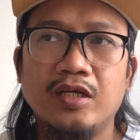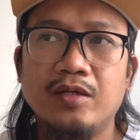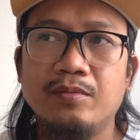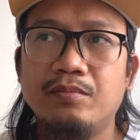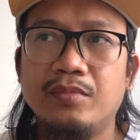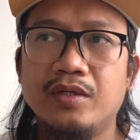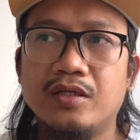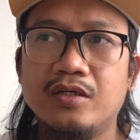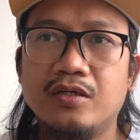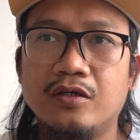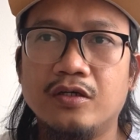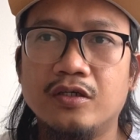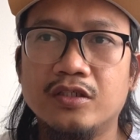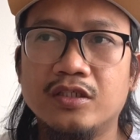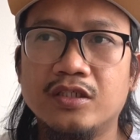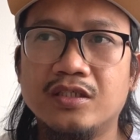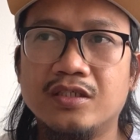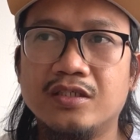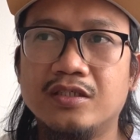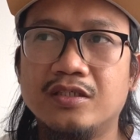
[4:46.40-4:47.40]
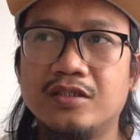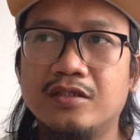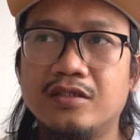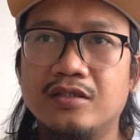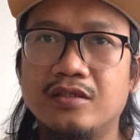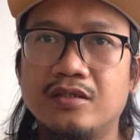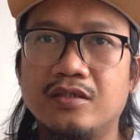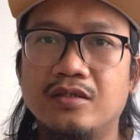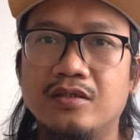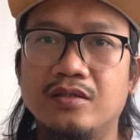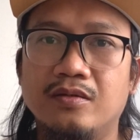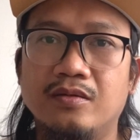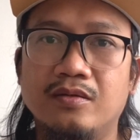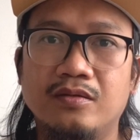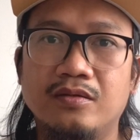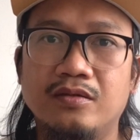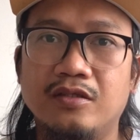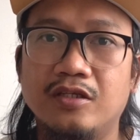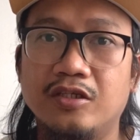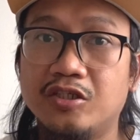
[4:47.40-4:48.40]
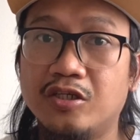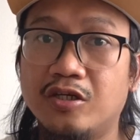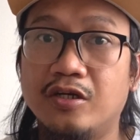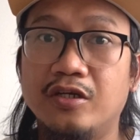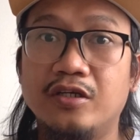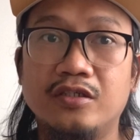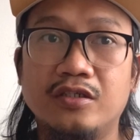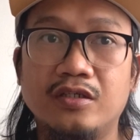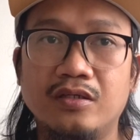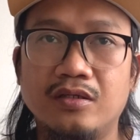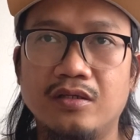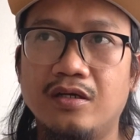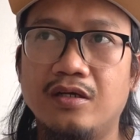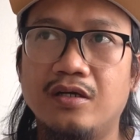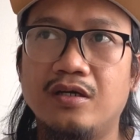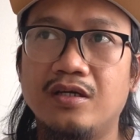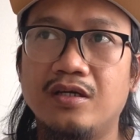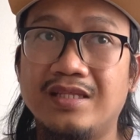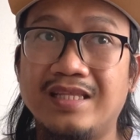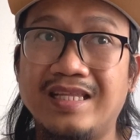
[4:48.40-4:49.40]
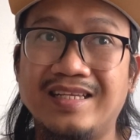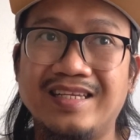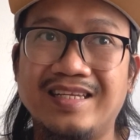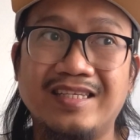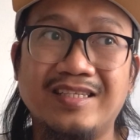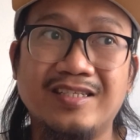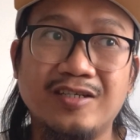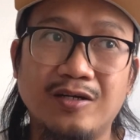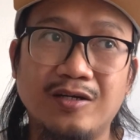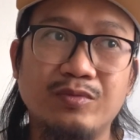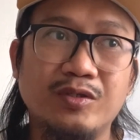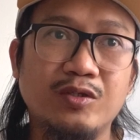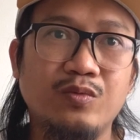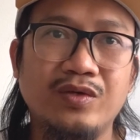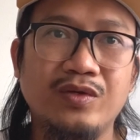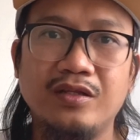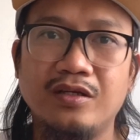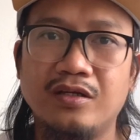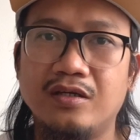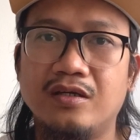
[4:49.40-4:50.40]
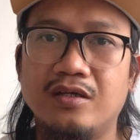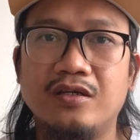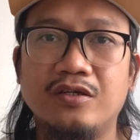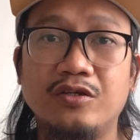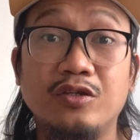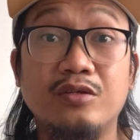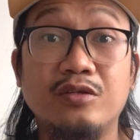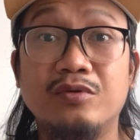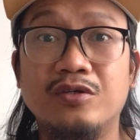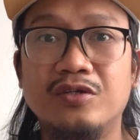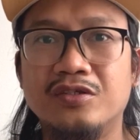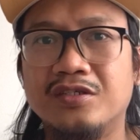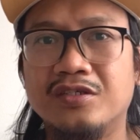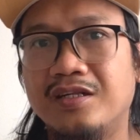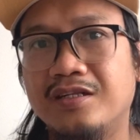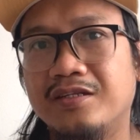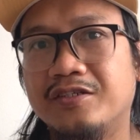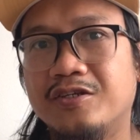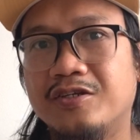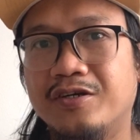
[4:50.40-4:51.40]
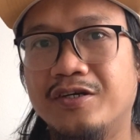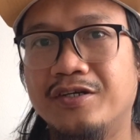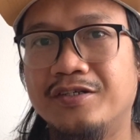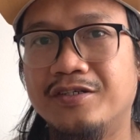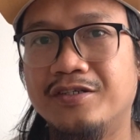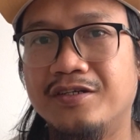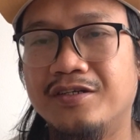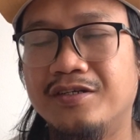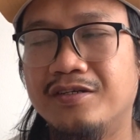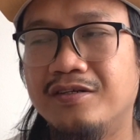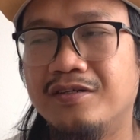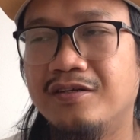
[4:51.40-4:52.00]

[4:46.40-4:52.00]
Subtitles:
because the charge it comes with a universal charger.